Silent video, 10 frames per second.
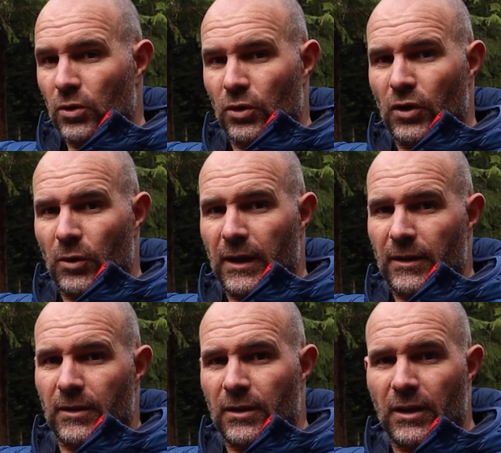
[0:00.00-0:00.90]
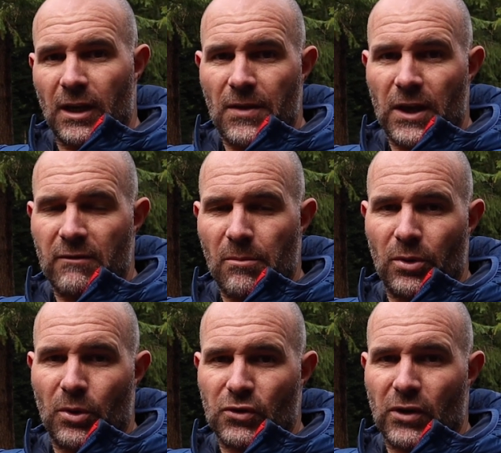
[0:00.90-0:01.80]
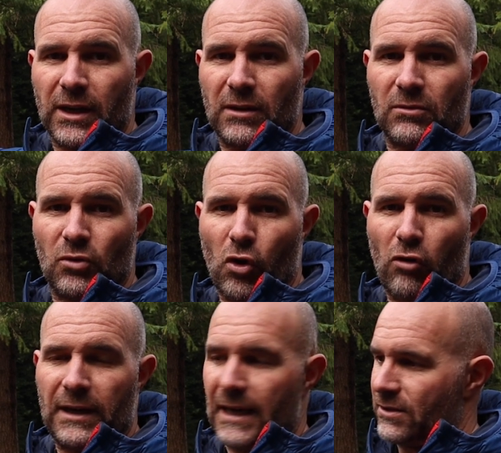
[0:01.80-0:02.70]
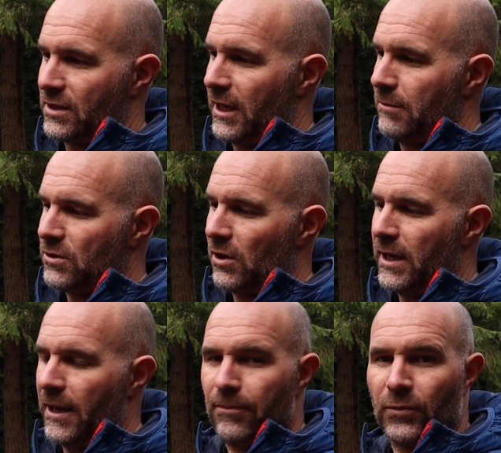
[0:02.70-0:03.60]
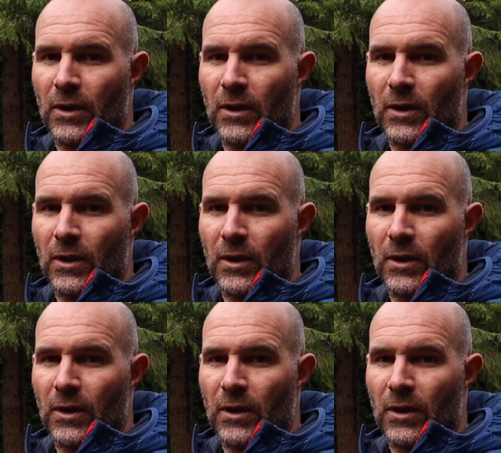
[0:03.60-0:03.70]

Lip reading: undo it and then you're in portrait or in landscape. So yeah,